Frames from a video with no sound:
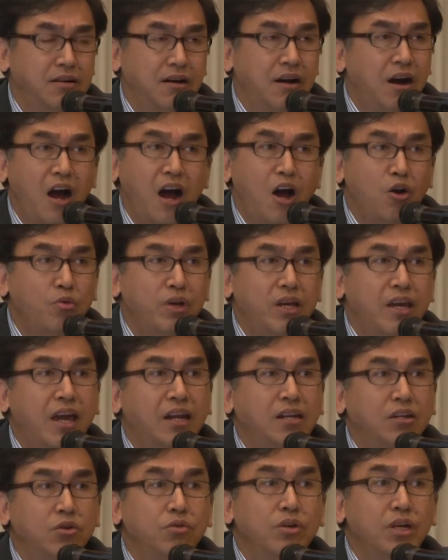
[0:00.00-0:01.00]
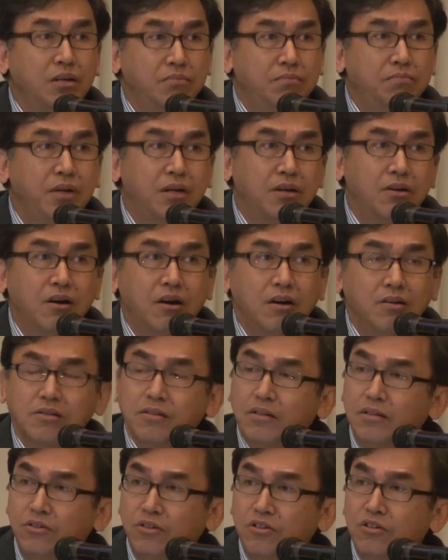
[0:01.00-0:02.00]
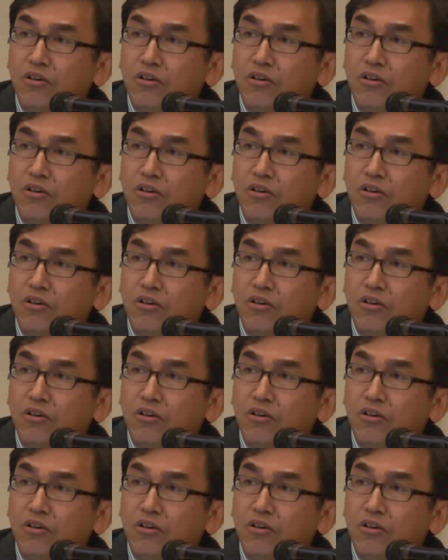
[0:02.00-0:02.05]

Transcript: how we can do it, because in